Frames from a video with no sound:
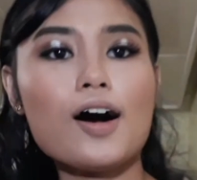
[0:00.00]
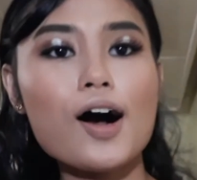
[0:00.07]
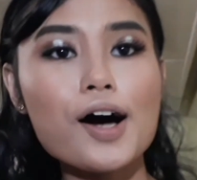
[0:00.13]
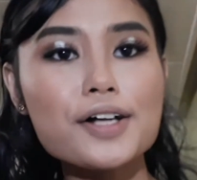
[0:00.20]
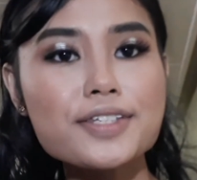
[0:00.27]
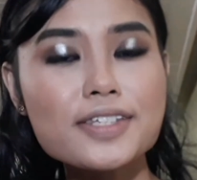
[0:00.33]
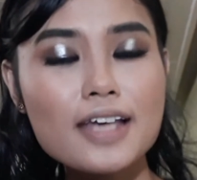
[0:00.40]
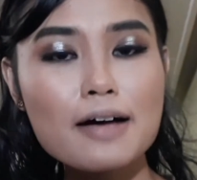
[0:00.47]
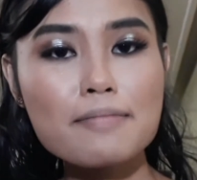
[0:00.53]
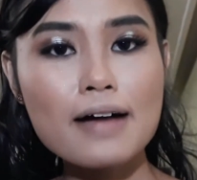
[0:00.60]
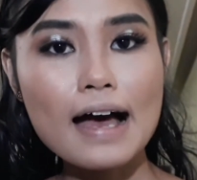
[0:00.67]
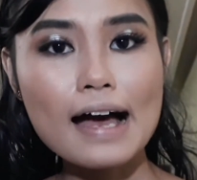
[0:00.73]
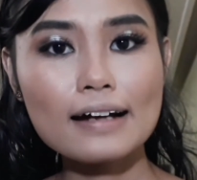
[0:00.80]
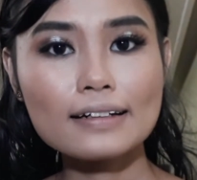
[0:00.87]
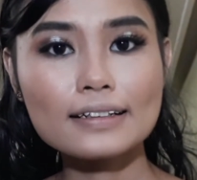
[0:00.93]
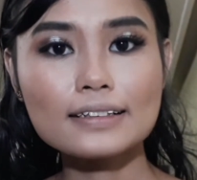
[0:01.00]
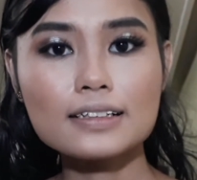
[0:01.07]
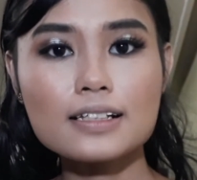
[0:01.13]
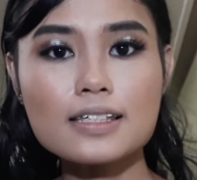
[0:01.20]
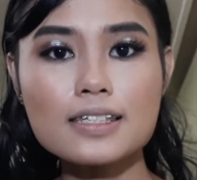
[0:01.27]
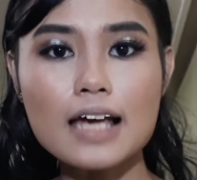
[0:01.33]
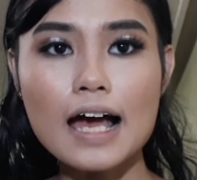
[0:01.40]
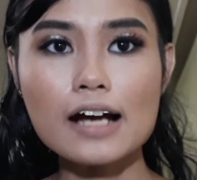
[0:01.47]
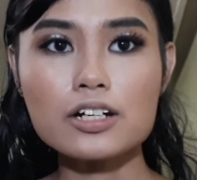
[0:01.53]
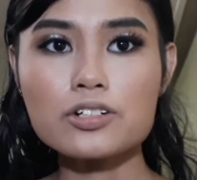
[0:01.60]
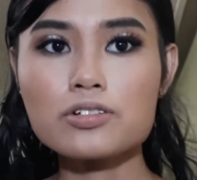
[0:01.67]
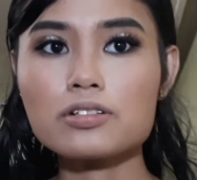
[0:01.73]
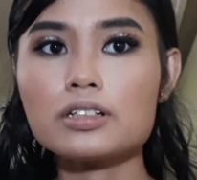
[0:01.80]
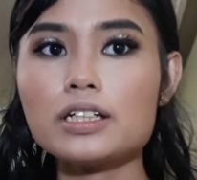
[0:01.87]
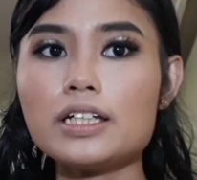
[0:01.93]
On some angles,
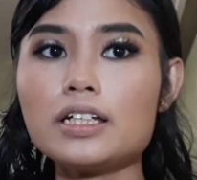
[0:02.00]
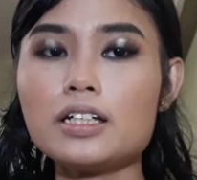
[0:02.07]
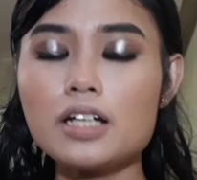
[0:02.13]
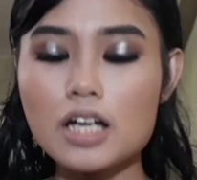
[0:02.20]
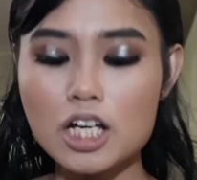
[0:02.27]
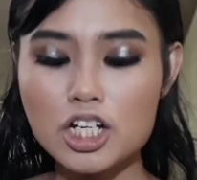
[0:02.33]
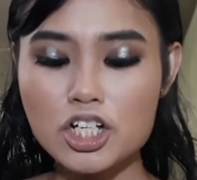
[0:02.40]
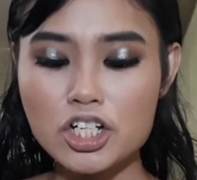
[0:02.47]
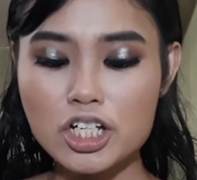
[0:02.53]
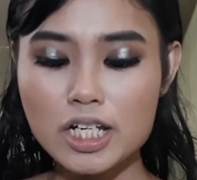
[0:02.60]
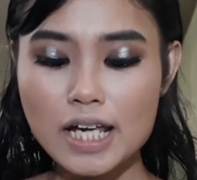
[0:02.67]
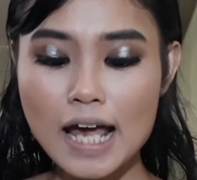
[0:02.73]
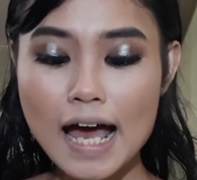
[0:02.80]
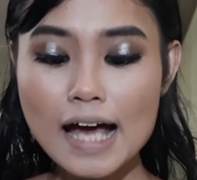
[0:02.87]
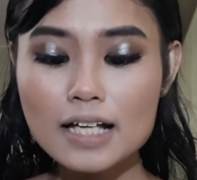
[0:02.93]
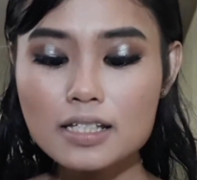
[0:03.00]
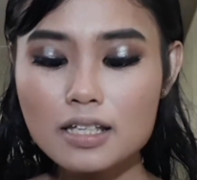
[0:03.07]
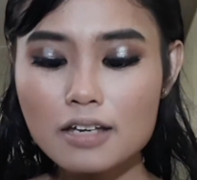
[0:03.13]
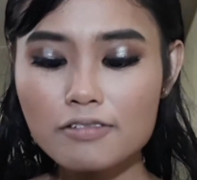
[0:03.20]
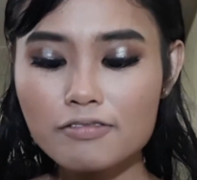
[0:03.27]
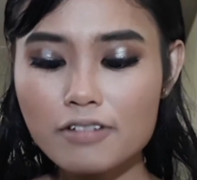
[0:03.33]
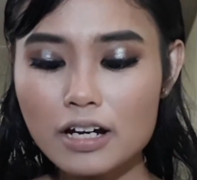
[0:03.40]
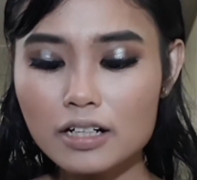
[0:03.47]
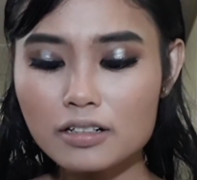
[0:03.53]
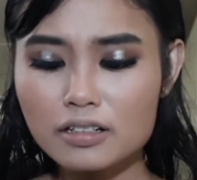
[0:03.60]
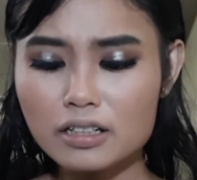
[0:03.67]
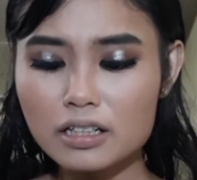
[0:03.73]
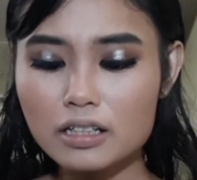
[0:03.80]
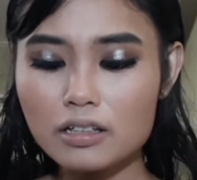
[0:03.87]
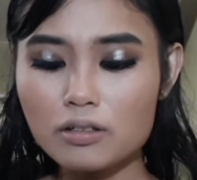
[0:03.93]
actually, she has a
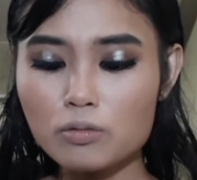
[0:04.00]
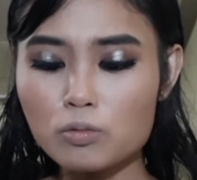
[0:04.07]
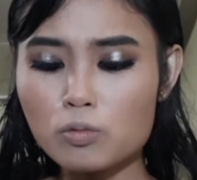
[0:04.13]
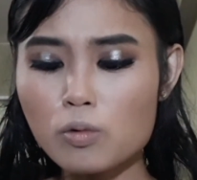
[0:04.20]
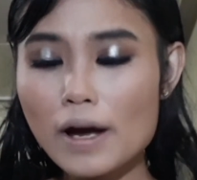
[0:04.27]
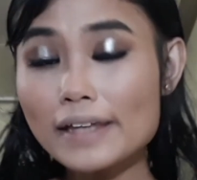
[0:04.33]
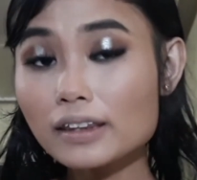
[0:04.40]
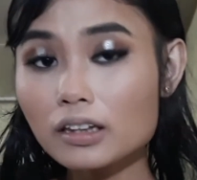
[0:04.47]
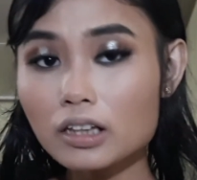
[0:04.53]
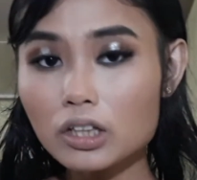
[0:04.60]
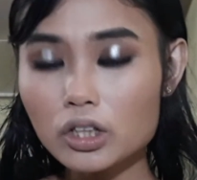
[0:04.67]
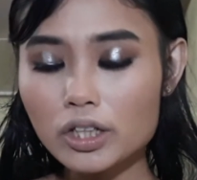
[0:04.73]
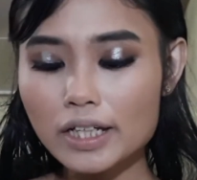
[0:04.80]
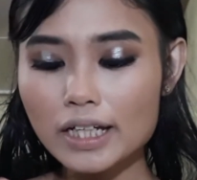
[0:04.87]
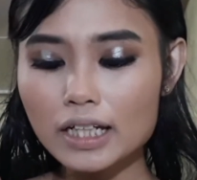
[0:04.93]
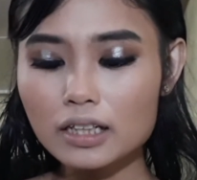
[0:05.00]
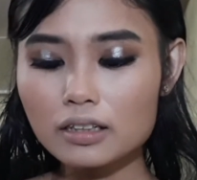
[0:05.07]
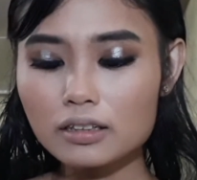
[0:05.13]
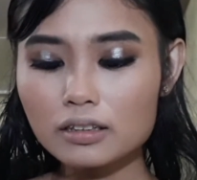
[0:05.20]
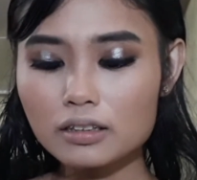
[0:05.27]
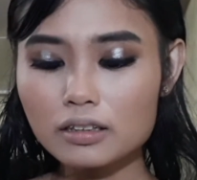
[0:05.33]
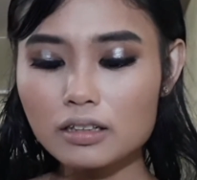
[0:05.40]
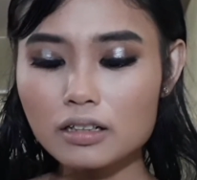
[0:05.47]
very wet looking